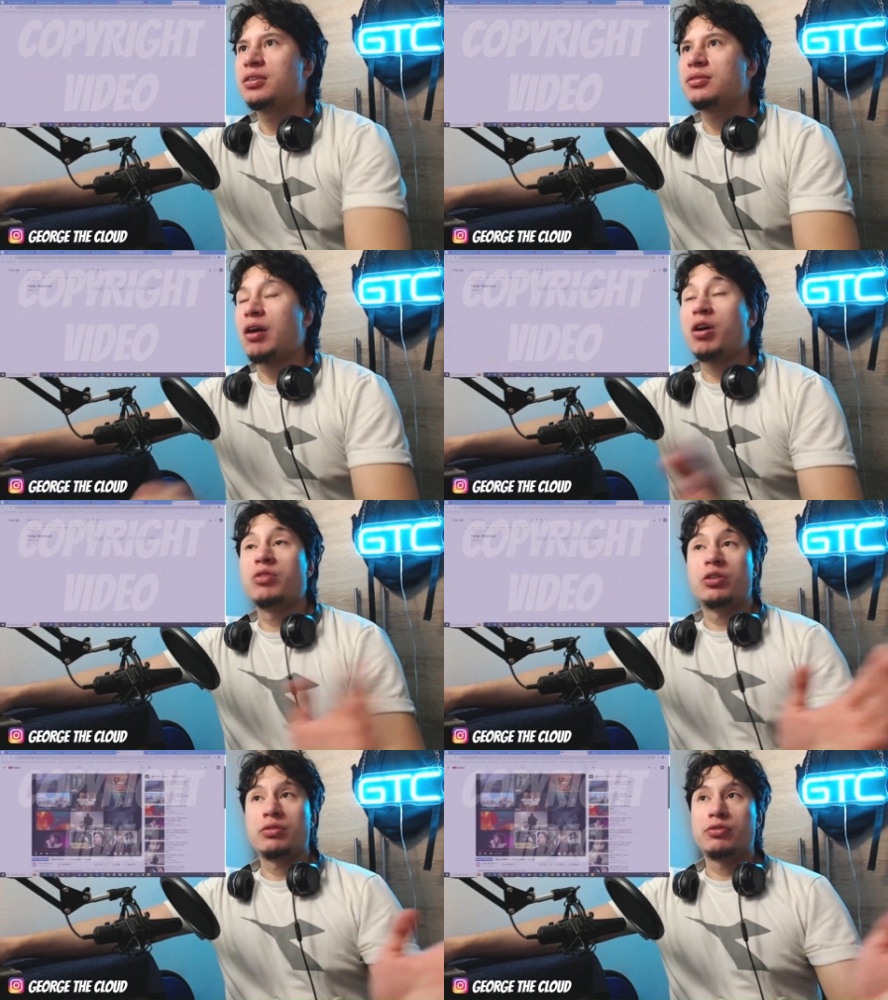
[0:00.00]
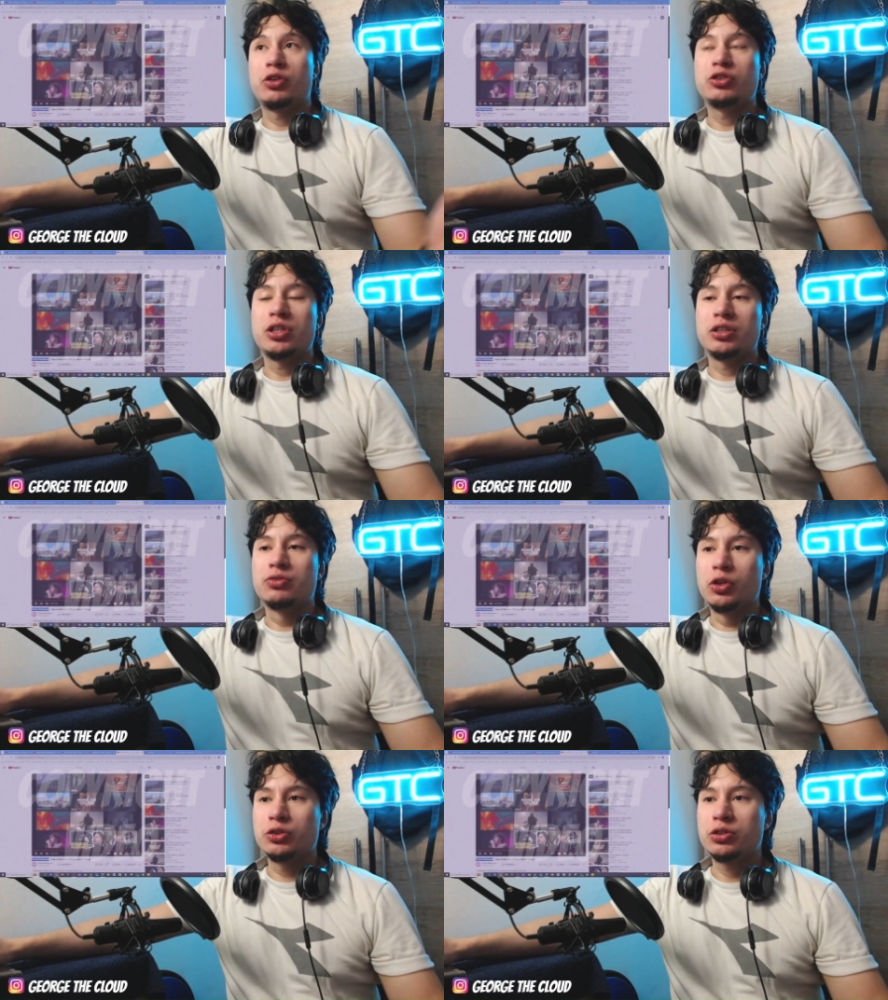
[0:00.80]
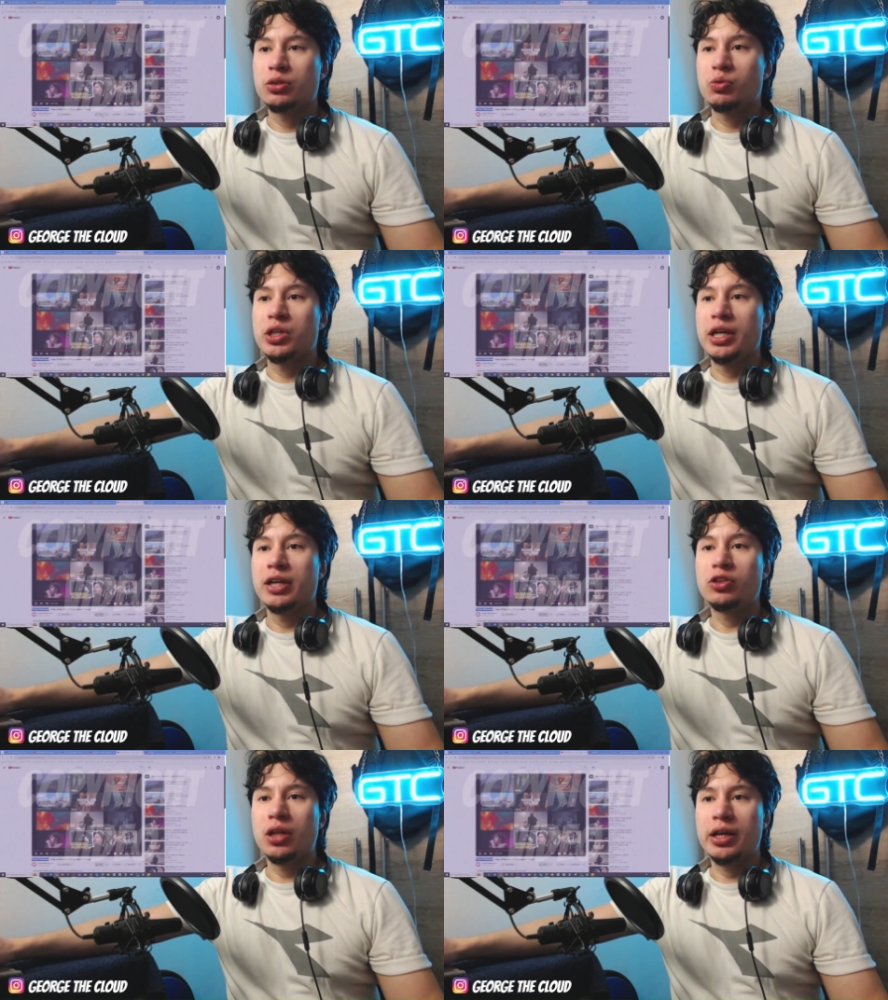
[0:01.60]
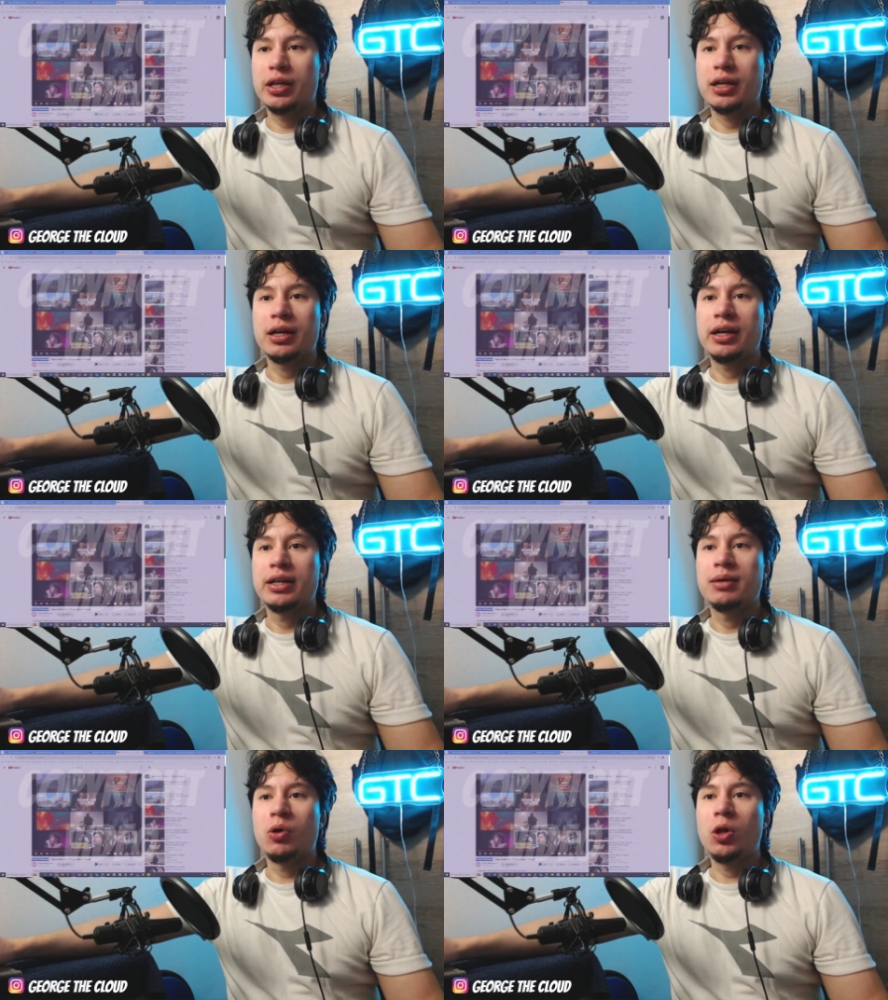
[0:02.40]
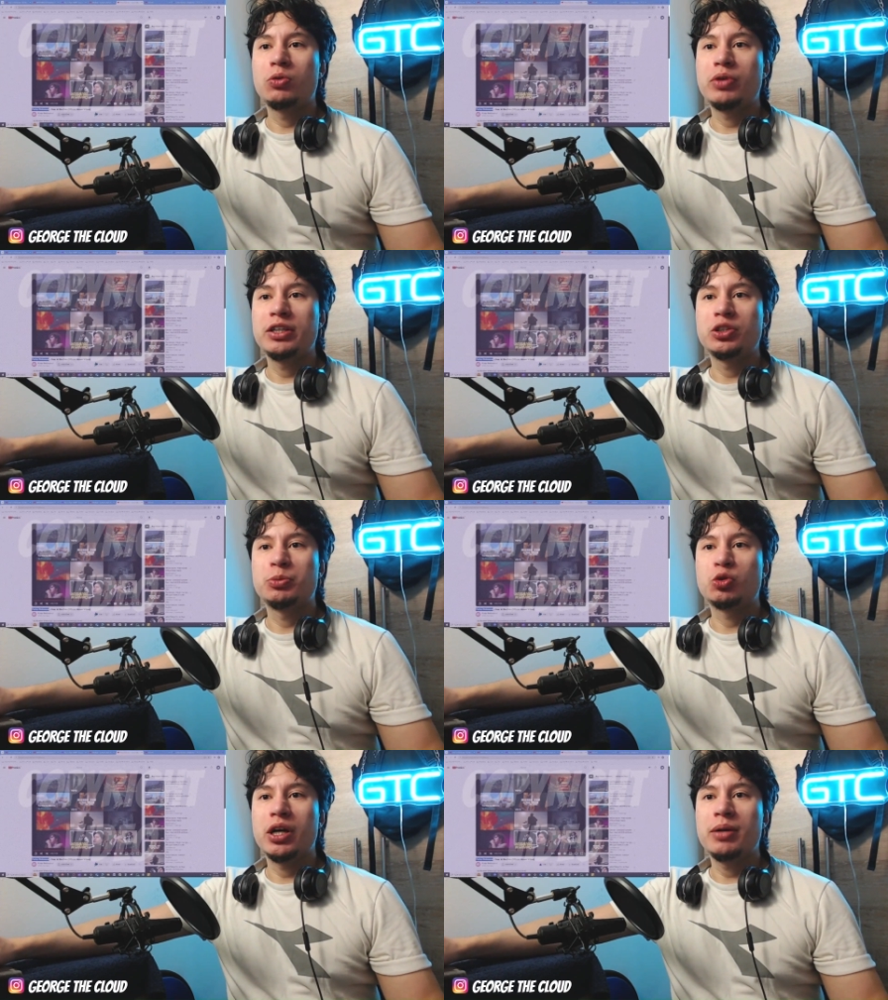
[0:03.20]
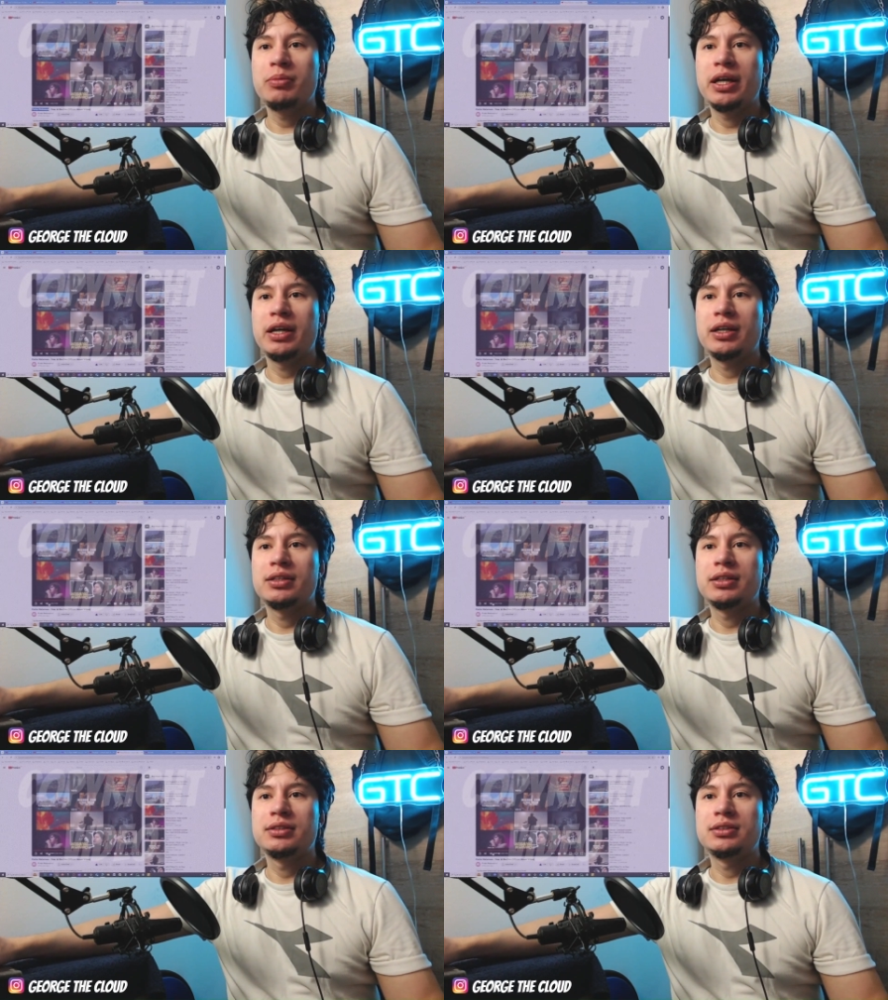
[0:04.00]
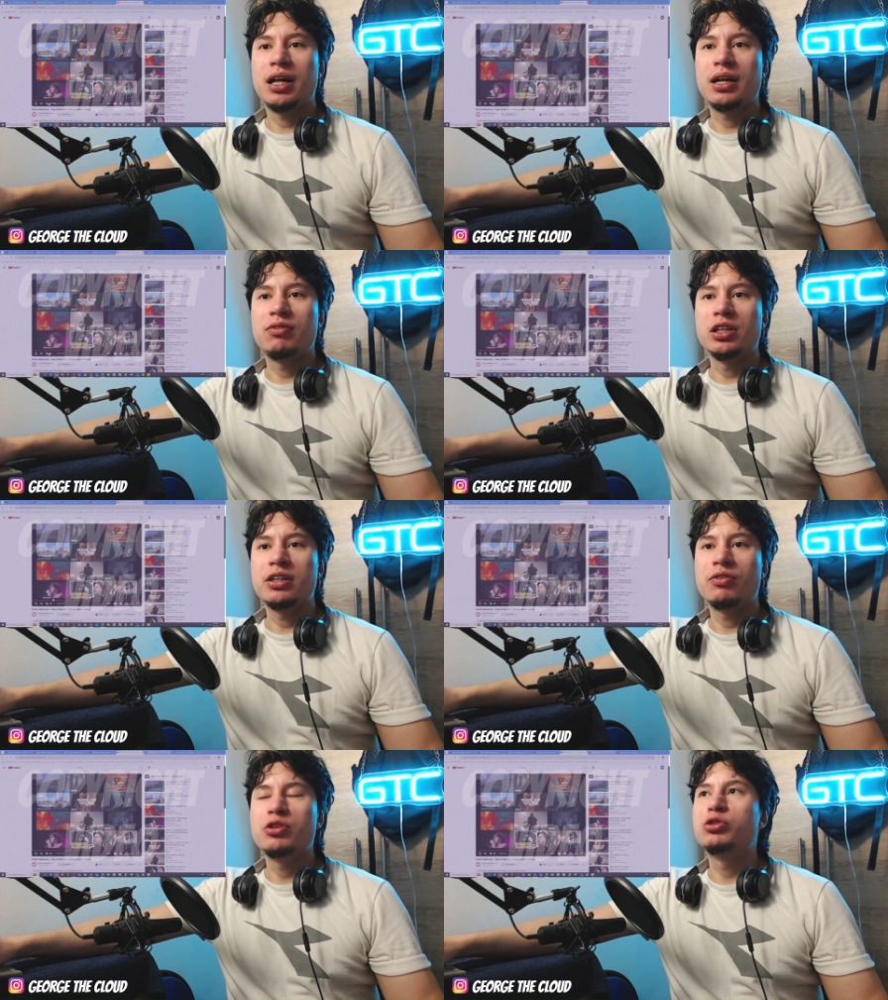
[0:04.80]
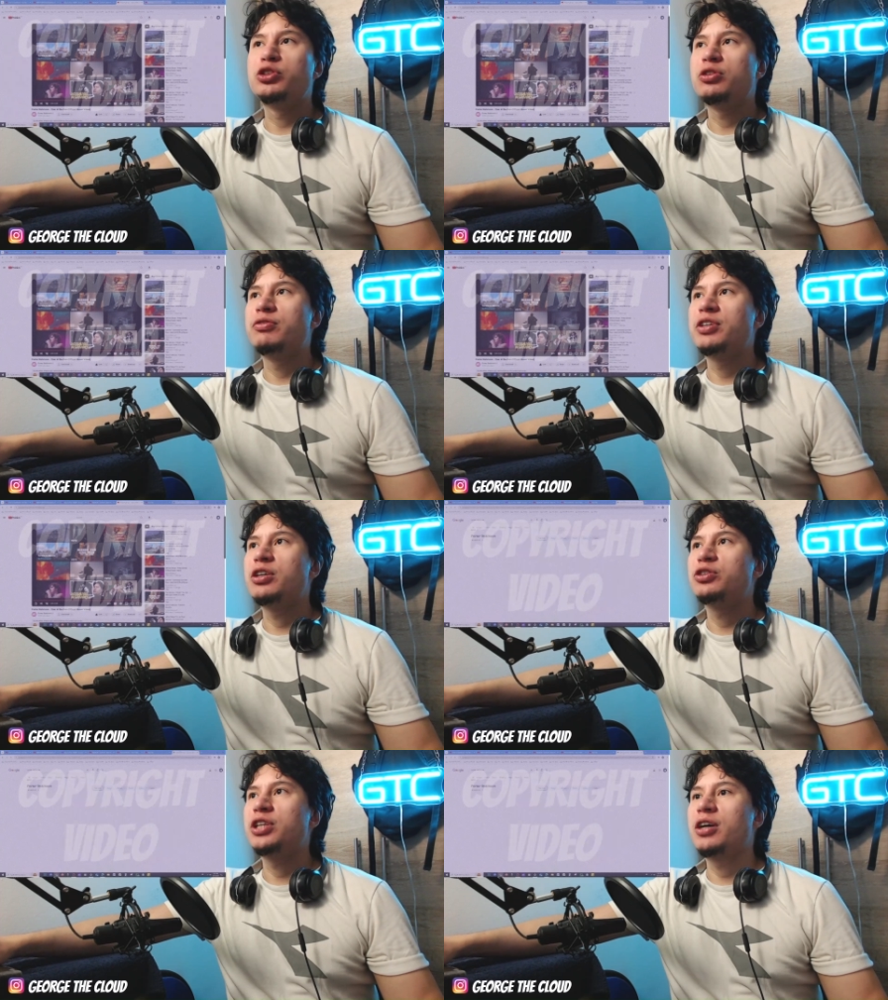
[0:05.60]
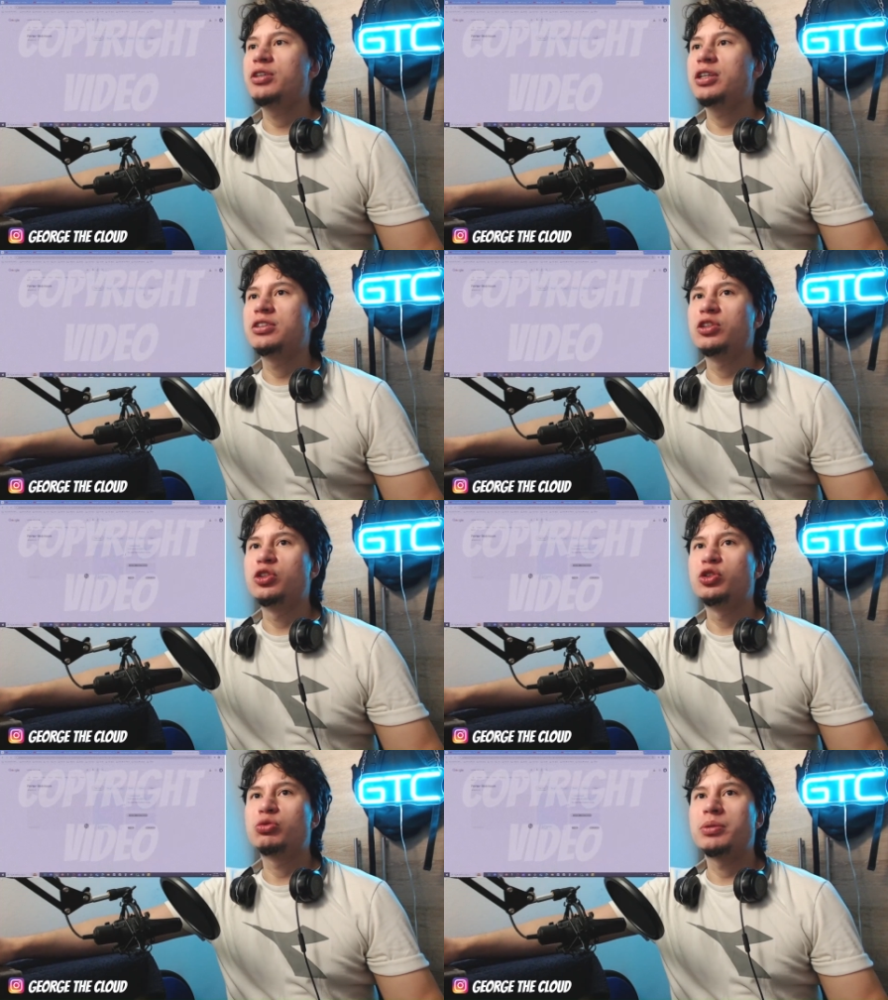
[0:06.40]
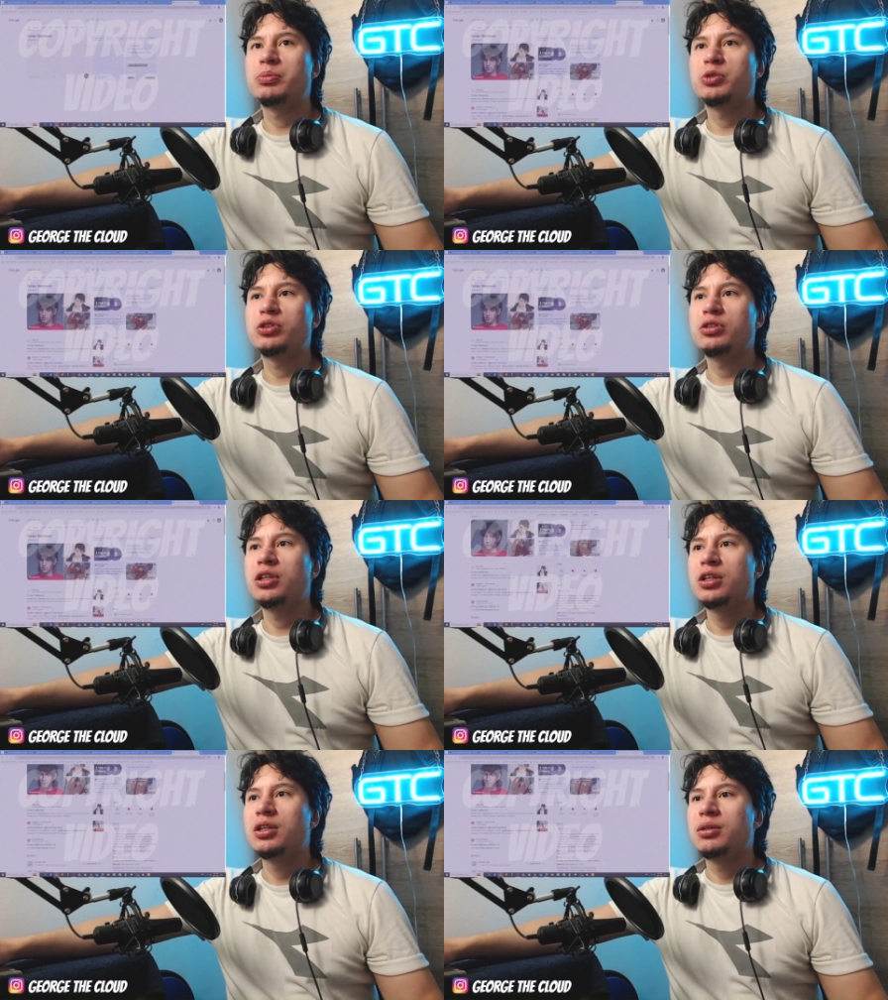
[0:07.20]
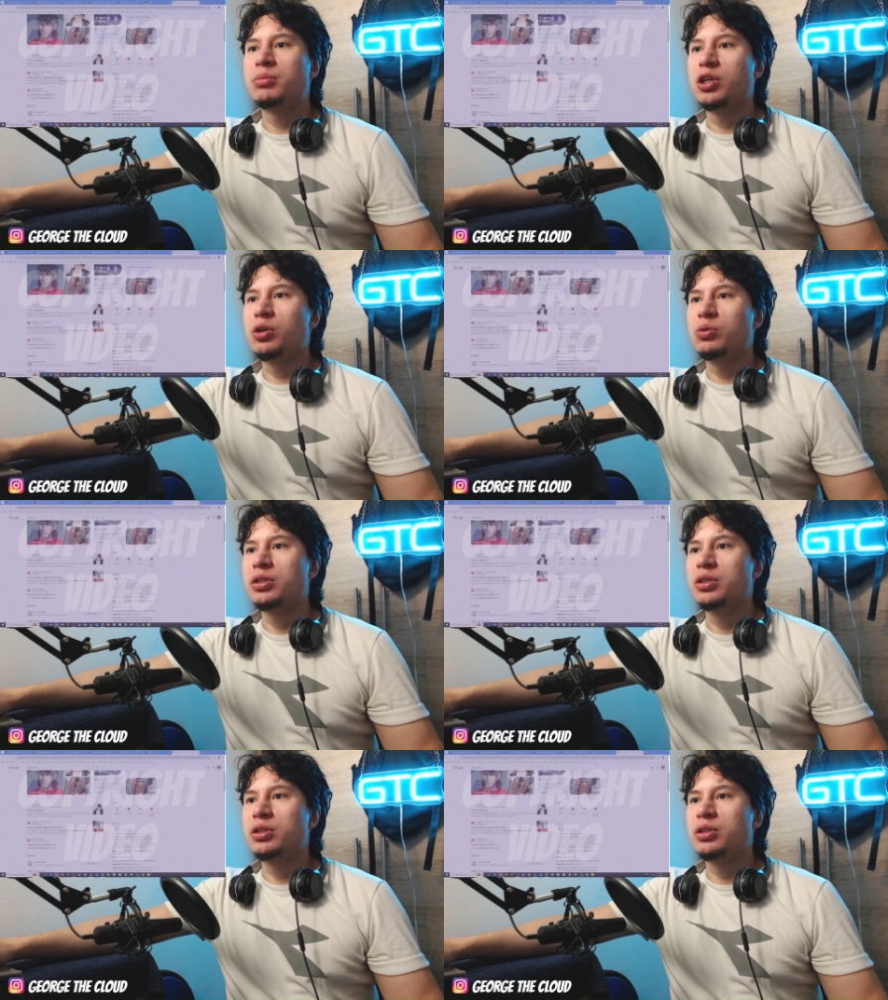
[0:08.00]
However, first things first, we hit the like. I am already subscribed and I'll have a link of the original video down in the description below.